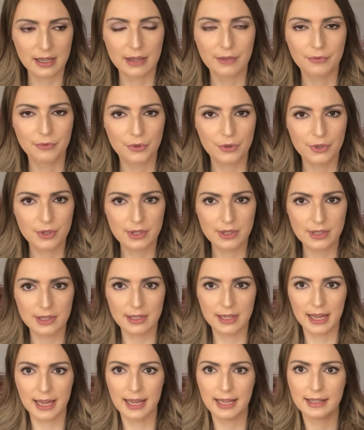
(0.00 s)
I first
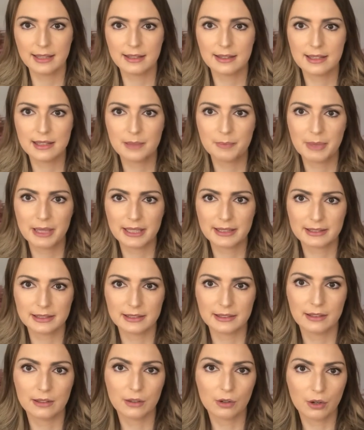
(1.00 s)
had this belt in
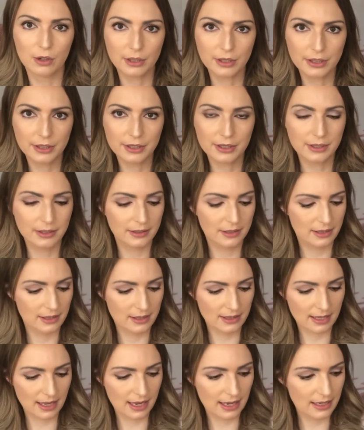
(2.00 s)
the longer
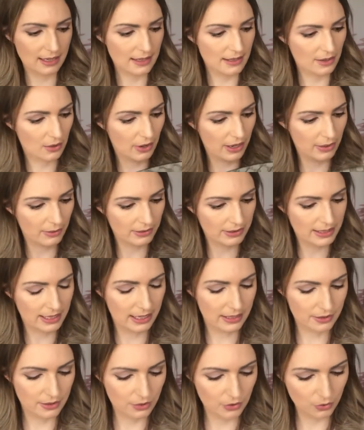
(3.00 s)
size. So I will
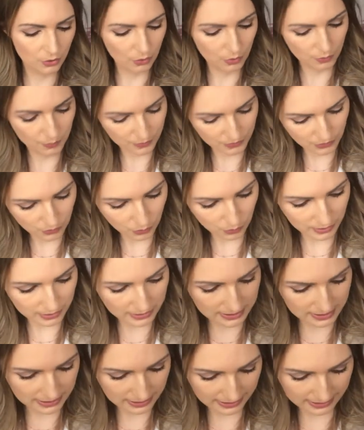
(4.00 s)
tell you
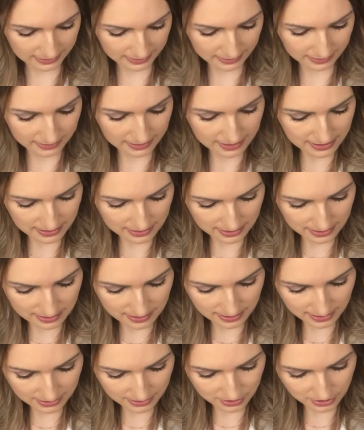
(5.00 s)
what length this is
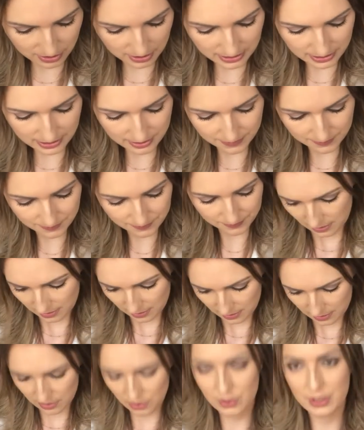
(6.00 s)
actually.
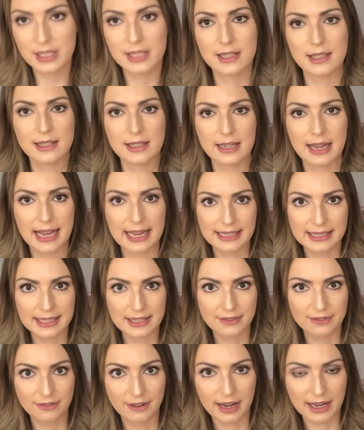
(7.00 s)
So this is an
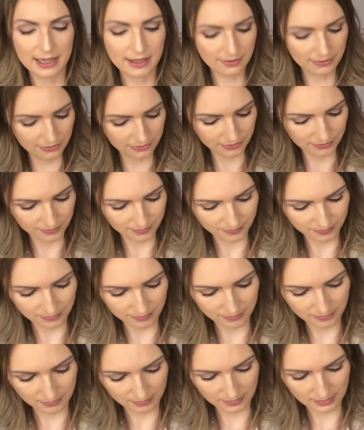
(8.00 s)
85
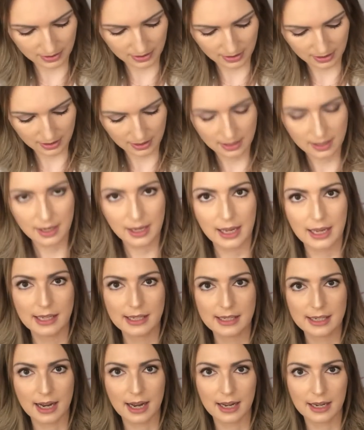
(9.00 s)

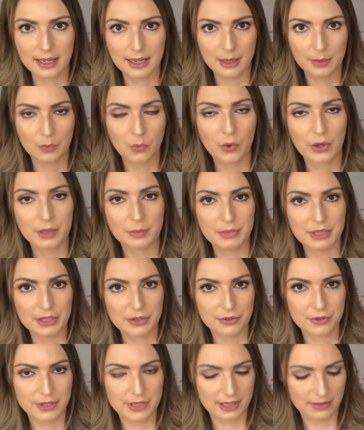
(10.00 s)
and I am
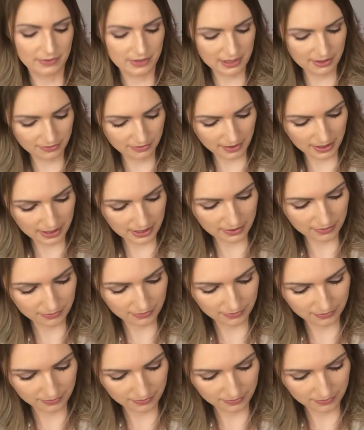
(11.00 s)
1.75